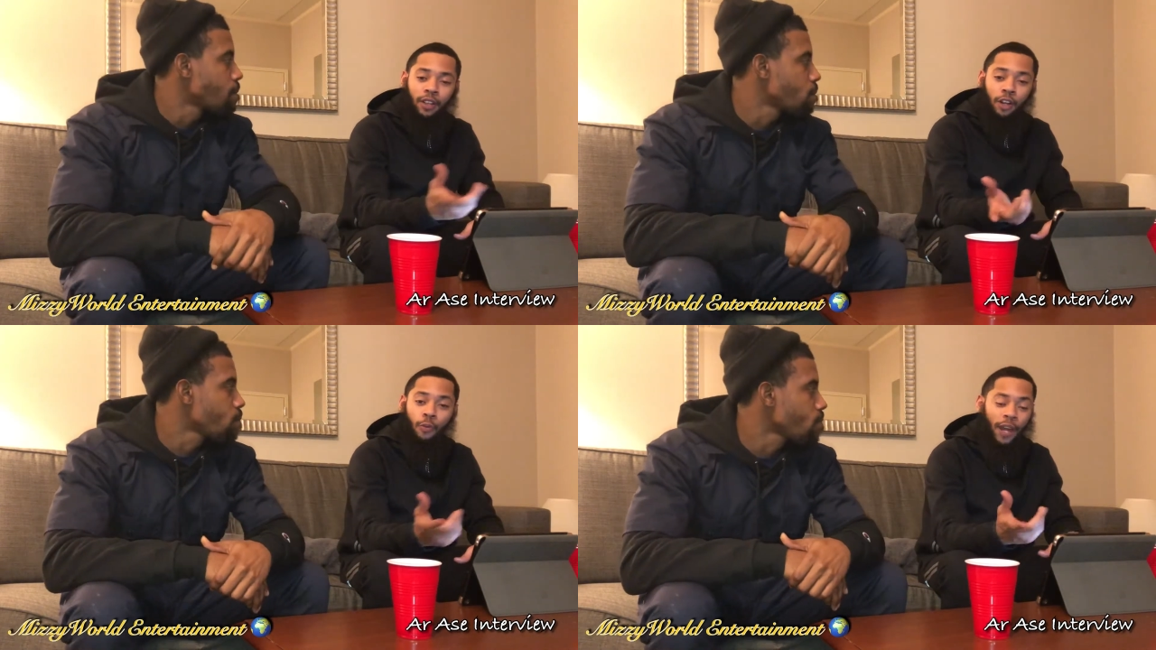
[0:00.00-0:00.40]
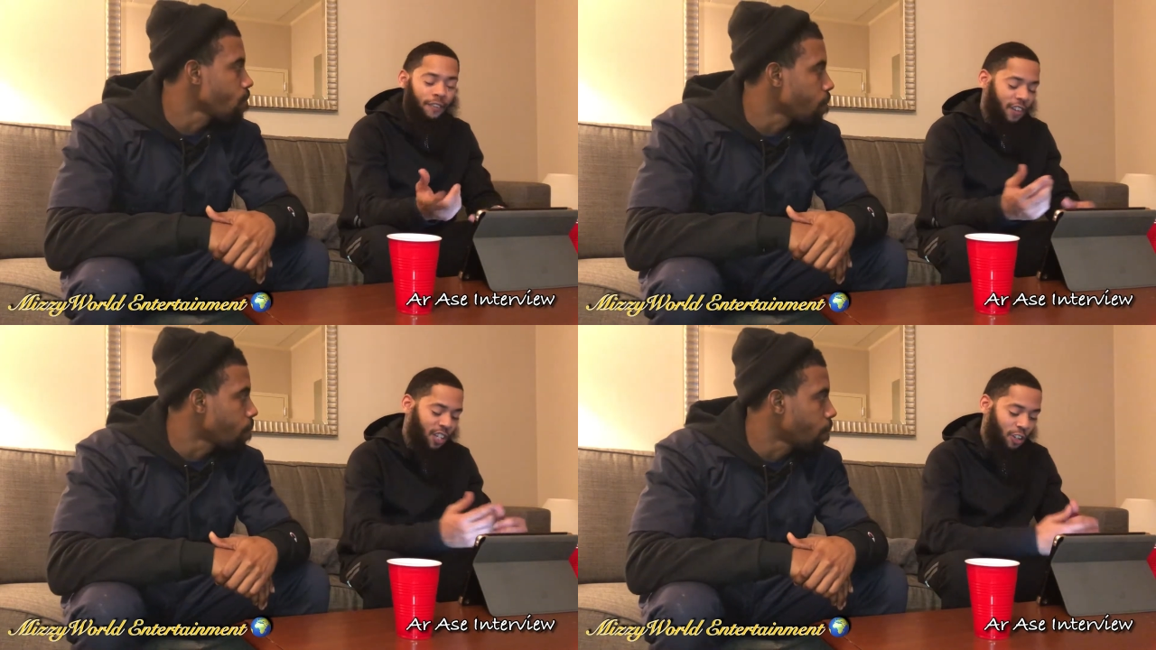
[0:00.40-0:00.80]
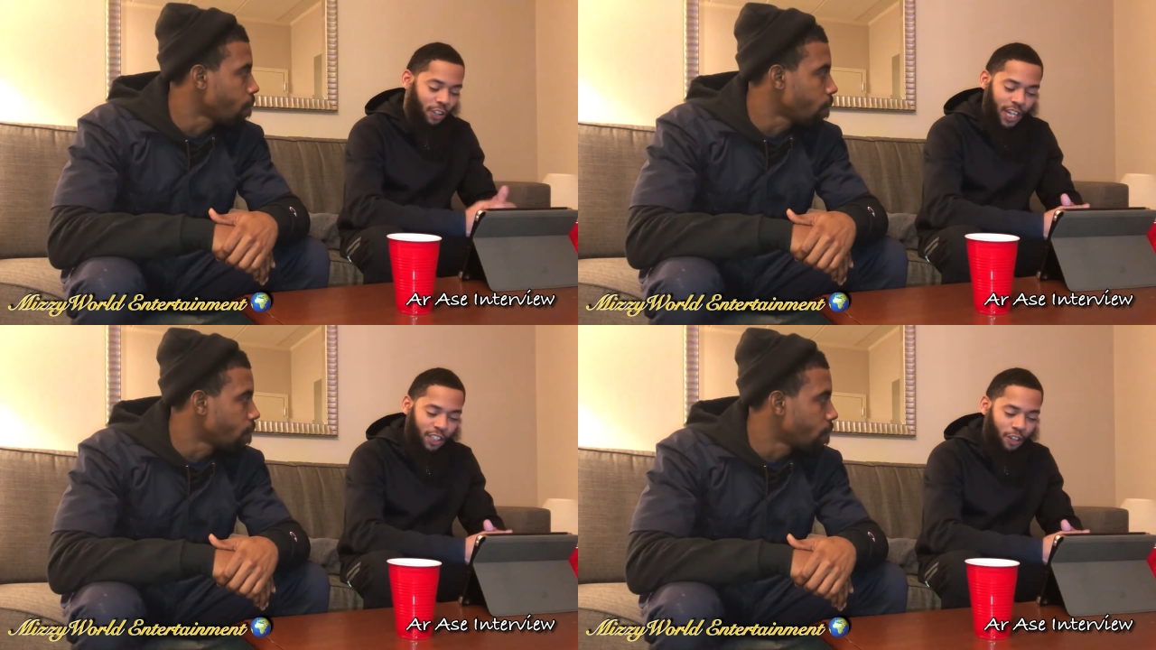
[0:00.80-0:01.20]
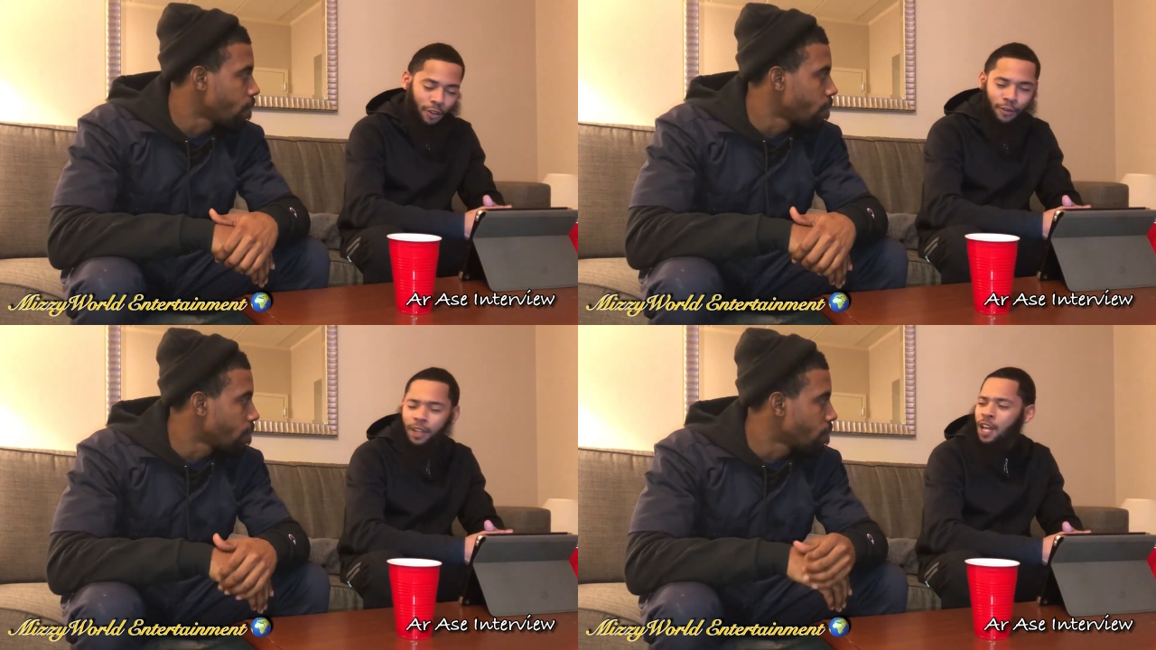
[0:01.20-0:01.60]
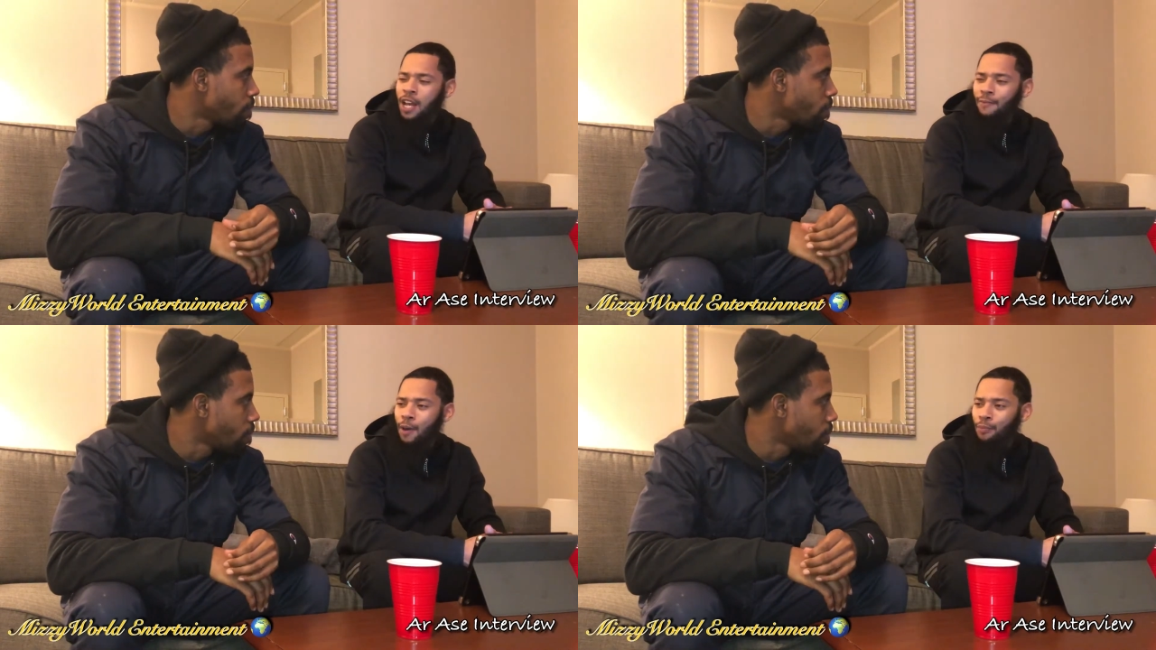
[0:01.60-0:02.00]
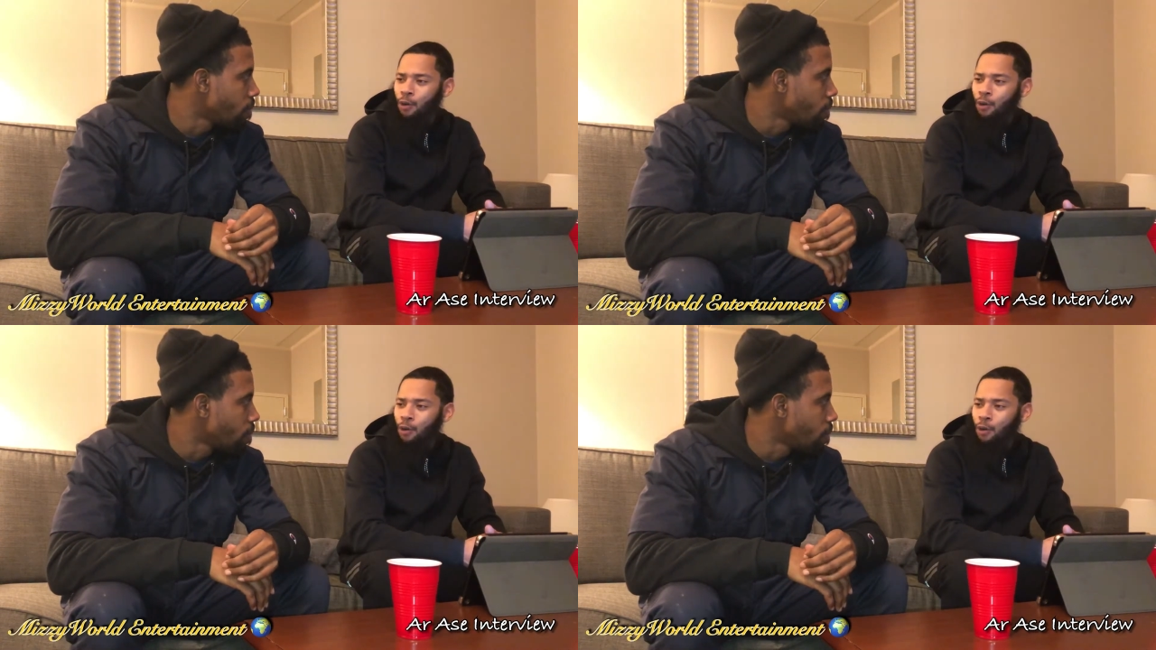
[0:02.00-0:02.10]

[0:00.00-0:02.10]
Speaker 1: Lil Wayne feature on that joint my